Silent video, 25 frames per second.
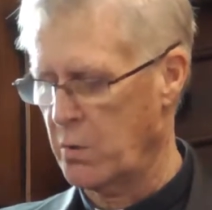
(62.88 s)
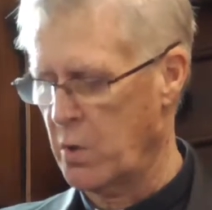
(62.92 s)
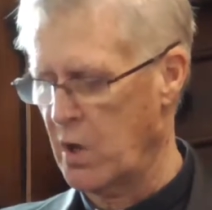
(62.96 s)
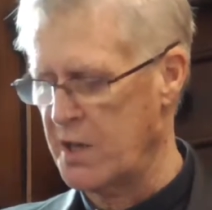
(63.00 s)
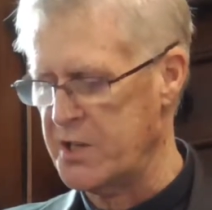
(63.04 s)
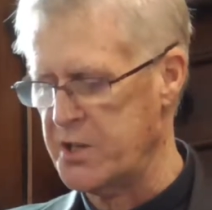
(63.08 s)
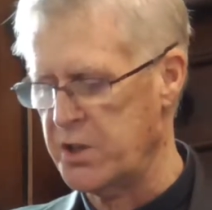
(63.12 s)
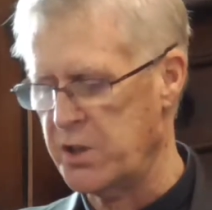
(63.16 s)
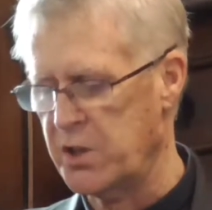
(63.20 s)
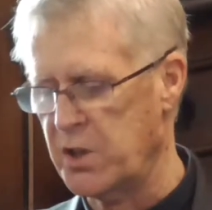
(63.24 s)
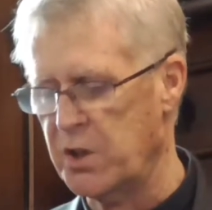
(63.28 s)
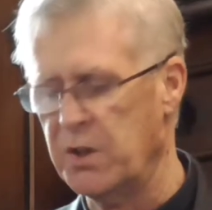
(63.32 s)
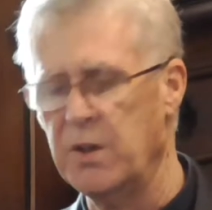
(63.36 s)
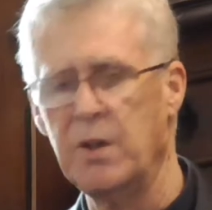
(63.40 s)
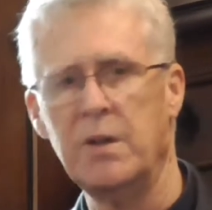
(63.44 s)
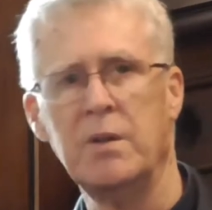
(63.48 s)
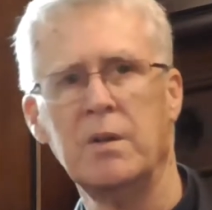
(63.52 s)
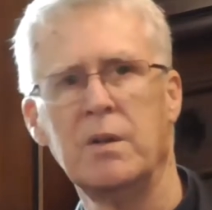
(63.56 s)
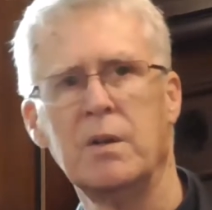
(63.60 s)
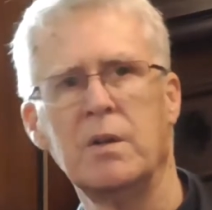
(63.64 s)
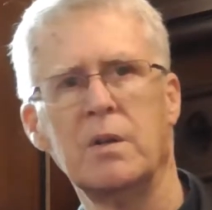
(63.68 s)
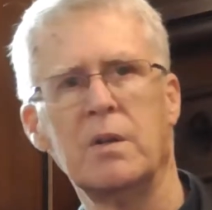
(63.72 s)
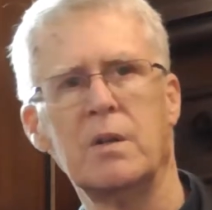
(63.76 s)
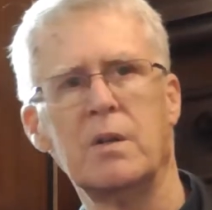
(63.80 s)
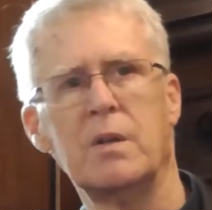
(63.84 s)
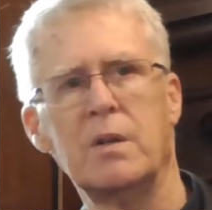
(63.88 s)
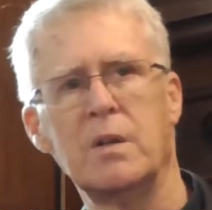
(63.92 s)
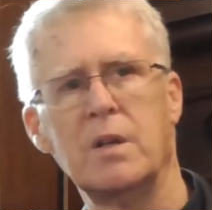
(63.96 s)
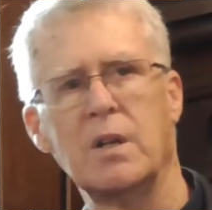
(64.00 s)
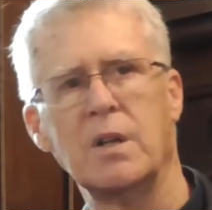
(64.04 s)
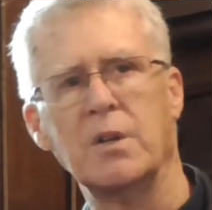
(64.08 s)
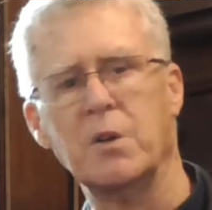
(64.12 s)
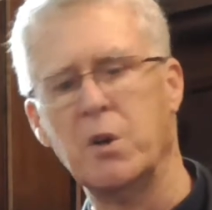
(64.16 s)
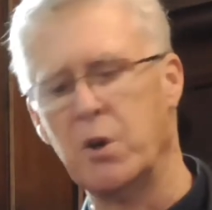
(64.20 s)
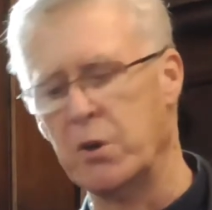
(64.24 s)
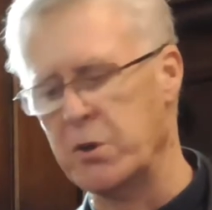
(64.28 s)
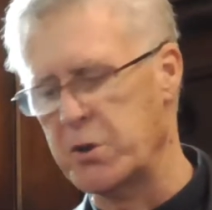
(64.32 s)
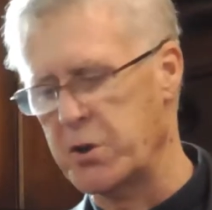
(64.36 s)
to question,
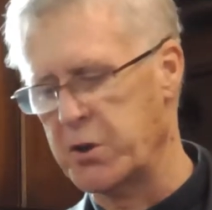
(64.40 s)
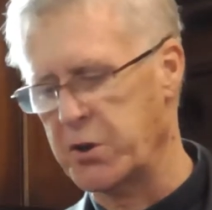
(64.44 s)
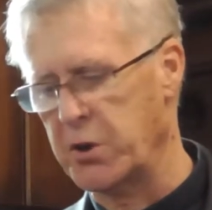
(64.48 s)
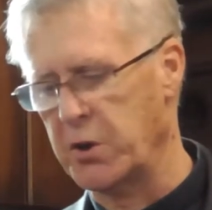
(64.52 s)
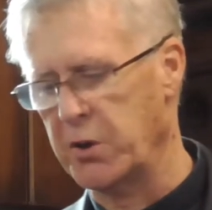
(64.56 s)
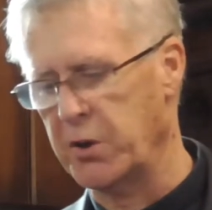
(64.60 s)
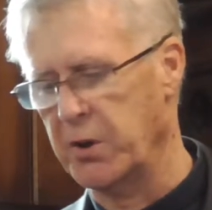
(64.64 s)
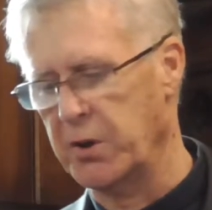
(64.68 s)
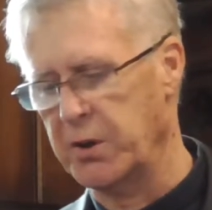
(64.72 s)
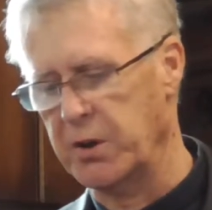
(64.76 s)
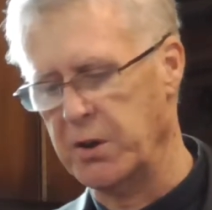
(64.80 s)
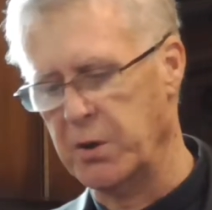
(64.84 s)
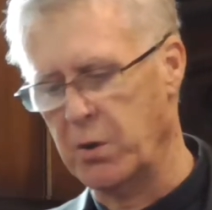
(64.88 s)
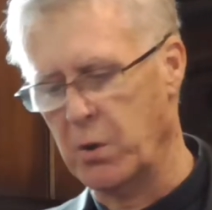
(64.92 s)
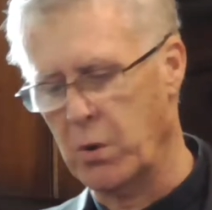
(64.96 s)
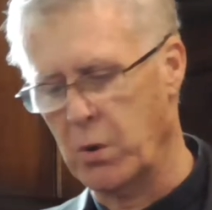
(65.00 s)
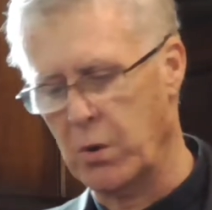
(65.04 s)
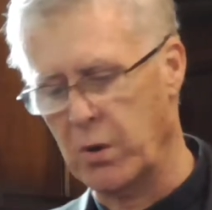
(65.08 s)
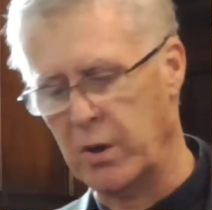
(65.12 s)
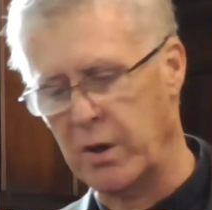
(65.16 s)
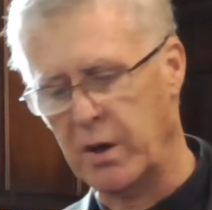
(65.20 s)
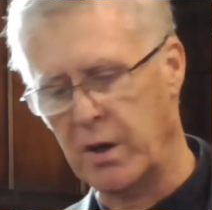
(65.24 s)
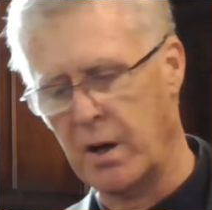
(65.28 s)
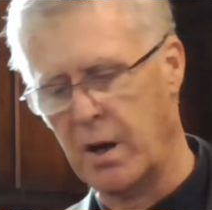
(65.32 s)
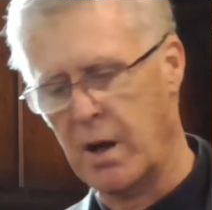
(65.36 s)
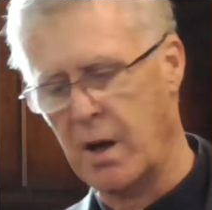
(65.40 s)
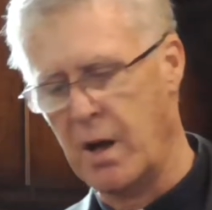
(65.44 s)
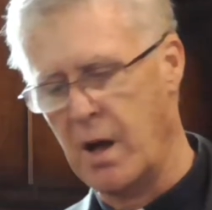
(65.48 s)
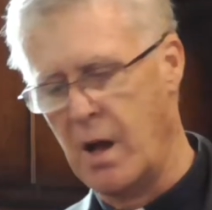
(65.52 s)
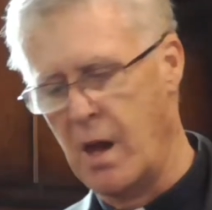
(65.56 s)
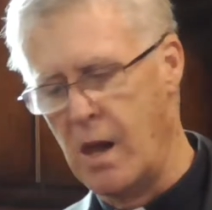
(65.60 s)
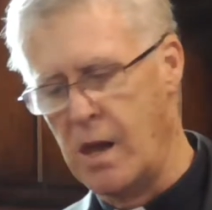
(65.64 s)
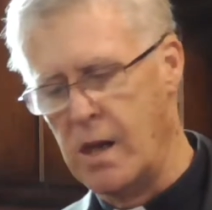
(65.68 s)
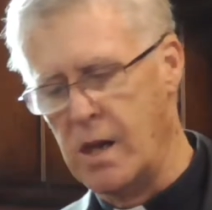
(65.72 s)
to nurture your